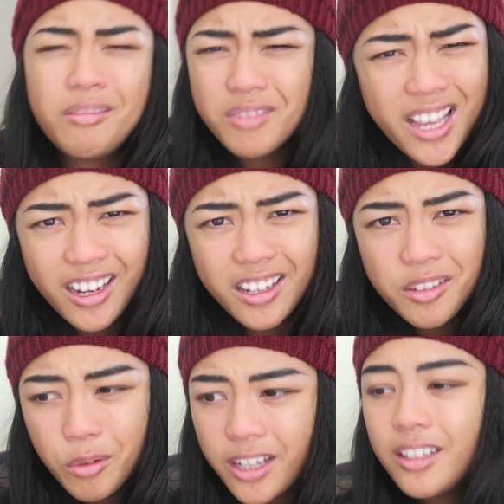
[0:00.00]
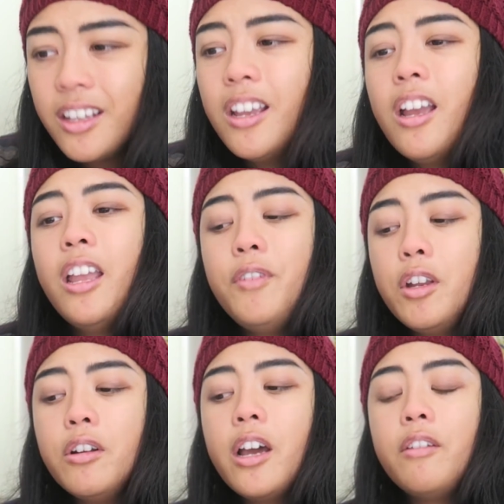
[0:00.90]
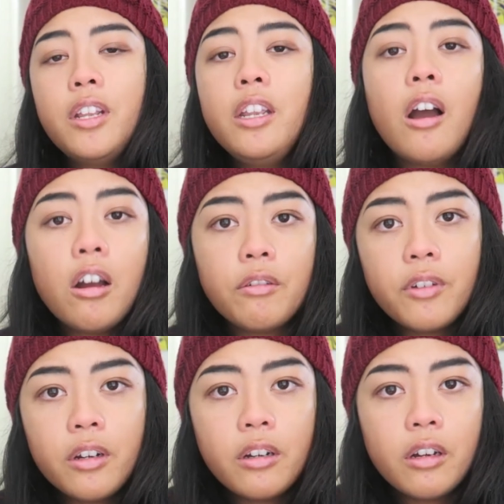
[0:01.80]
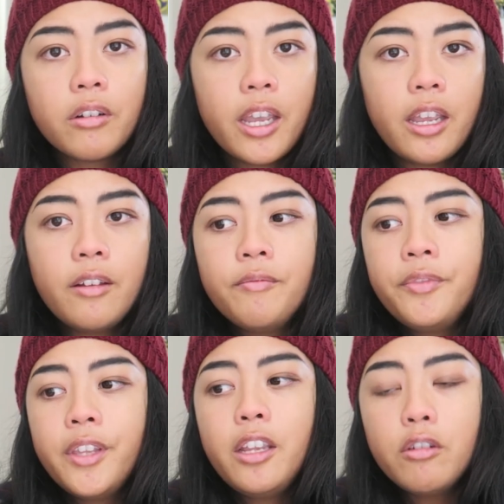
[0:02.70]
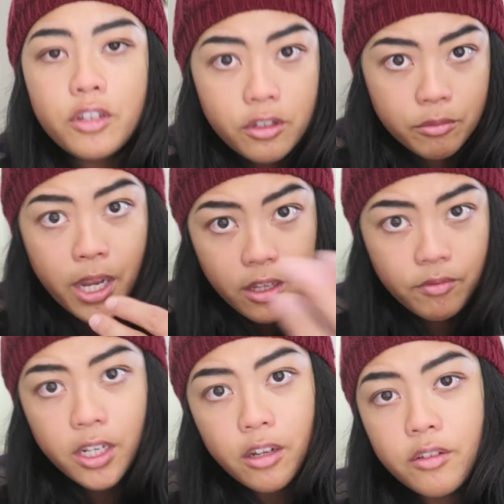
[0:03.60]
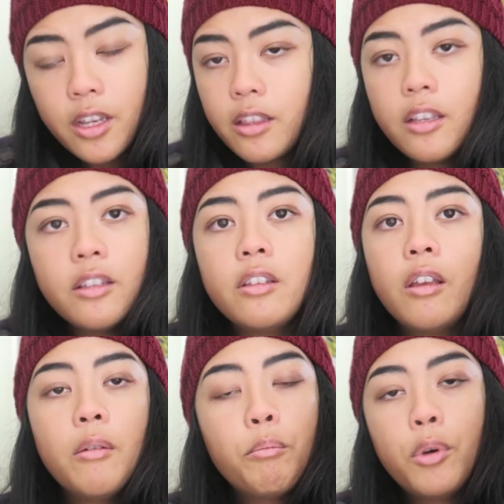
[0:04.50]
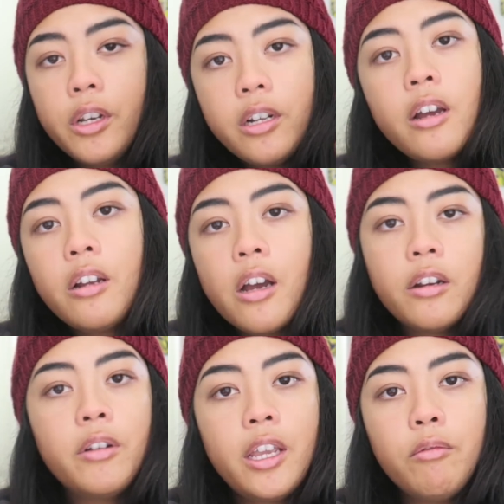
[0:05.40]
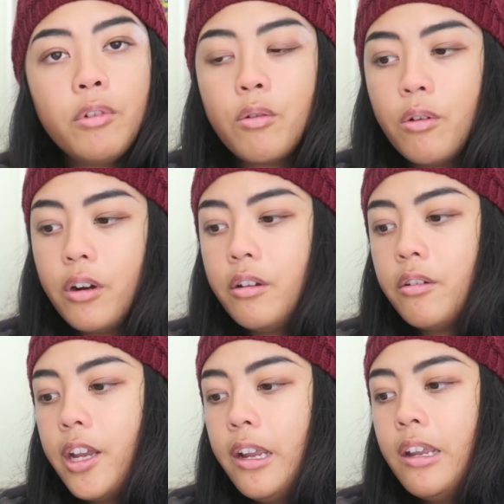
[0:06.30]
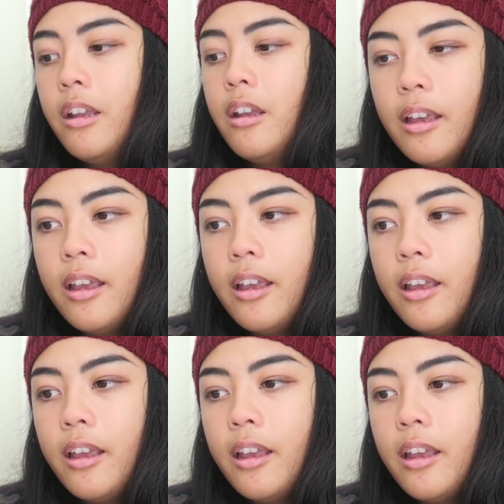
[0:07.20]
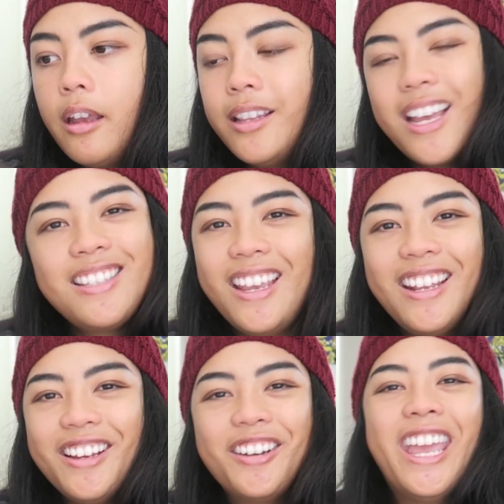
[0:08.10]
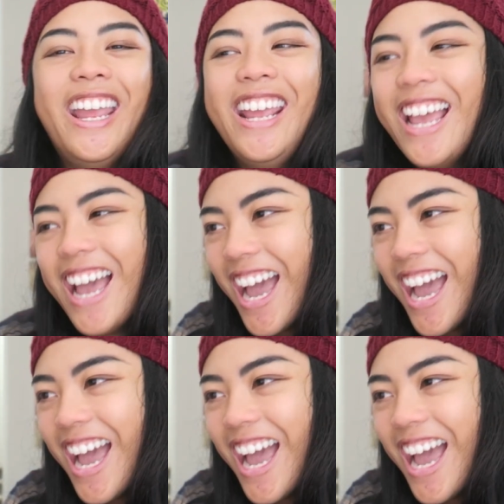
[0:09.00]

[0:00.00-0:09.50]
Settings, what? If you're not a videographer, okay, you're just making videos like this, put it on auto, hit record, okay? That's it, okay?